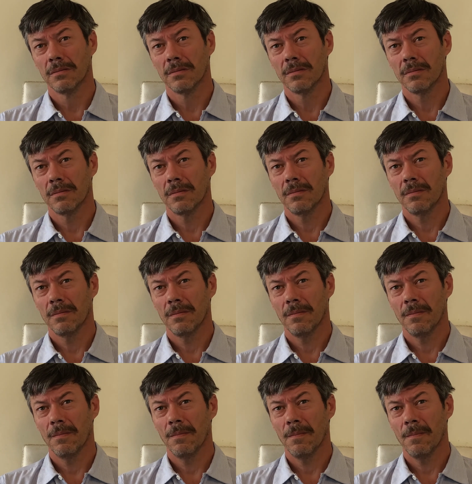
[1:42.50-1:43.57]

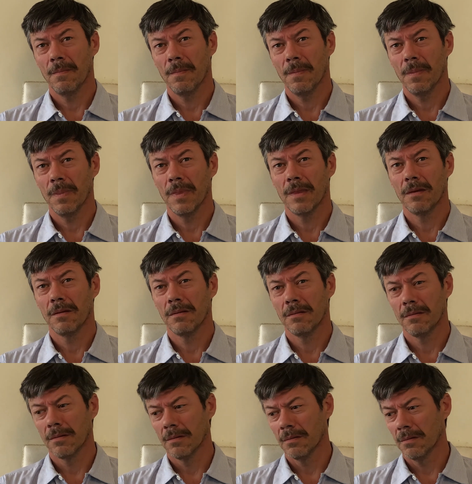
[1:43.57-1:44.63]

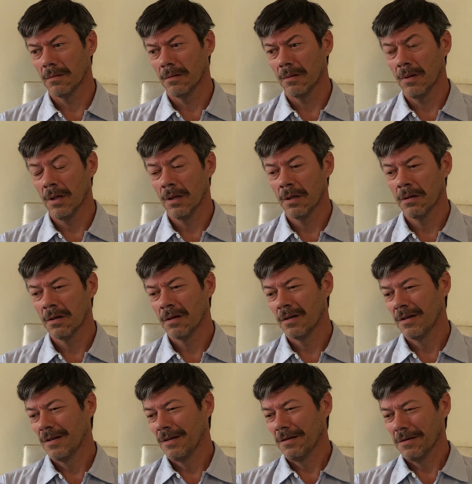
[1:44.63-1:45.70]

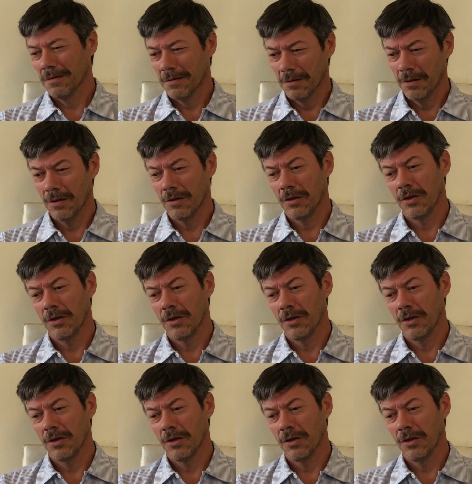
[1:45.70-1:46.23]
No one is speaking in this clip.